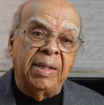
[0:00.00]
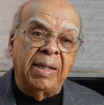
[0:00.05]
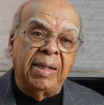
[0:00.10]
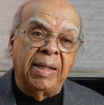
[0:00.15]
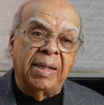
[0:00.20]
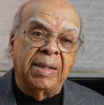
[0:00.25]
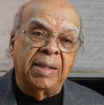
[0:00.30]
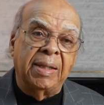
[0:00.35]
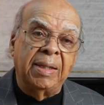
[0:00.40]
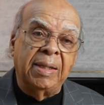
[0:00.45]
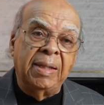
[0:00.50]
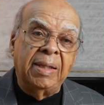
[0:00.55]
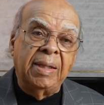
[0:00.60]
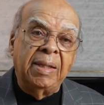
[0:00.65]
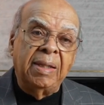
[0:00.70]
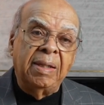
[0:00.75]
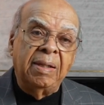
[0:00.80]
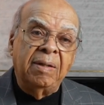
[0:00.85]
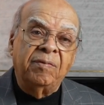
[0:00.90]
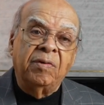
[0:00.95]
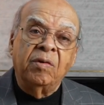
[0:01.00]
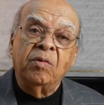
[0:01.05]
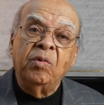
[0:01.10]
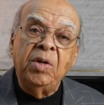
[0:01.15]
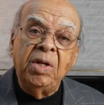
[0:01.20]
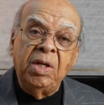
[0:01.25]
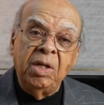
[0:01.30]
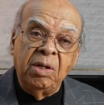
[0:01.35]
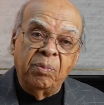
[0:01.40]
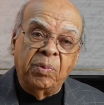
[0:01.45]
together mm -hmm. for
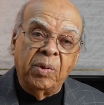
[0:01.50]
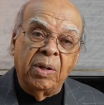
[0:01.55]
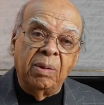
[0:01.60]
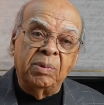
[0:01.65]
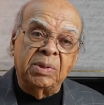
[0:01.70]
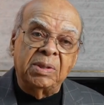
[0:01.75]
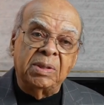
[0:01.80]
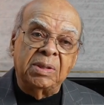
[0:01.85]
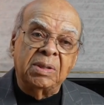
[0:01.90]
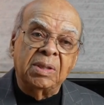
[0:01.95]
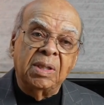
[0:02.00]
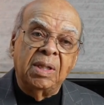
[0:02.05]
reading purposes